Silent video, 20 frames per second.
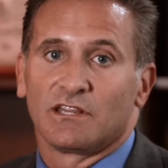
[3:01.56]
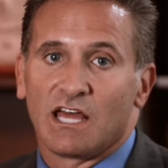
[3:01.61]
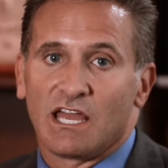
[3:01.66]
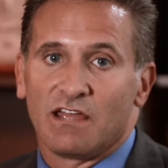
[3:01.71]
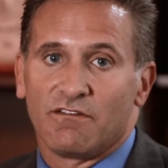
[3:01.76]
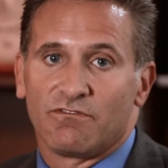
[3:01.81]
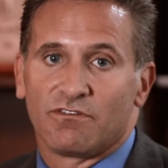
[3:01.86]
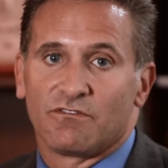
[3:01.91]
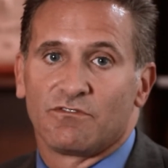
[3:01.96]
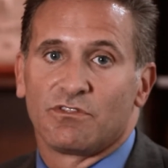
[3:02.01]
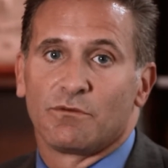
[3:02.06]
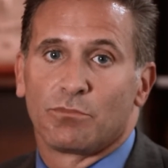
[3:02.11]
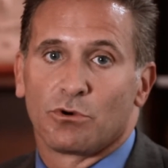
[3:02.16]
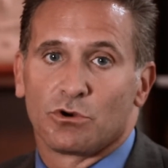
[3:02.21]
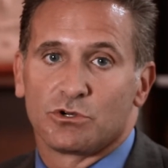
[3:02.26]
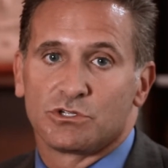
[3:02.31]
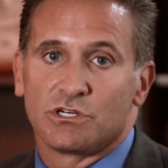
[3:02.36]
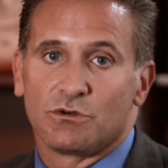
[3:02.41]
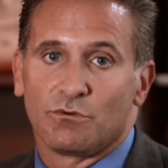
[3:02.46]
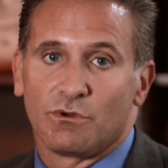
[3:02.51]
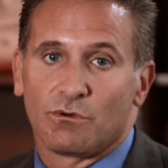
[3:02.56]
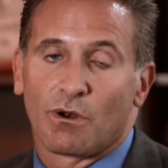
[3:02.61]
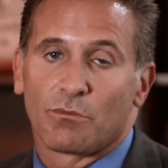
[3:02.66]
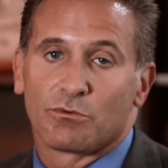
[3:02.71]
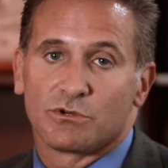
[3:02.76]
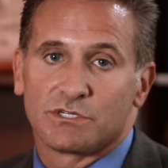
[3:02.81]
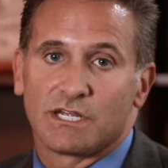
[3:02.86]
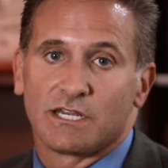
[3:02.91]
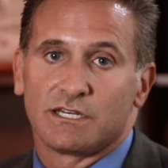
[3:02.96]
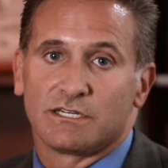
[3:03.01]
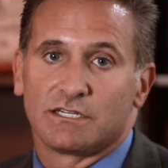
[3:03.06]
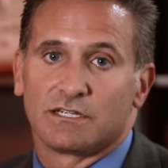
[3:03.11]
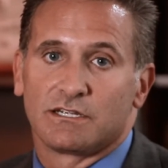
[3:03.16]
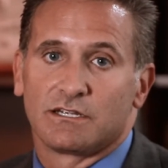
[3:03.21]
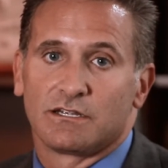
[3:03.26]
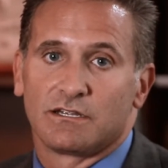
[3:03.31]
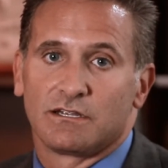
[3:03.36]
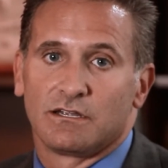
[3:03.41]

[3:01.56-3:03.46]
life of the person we represent.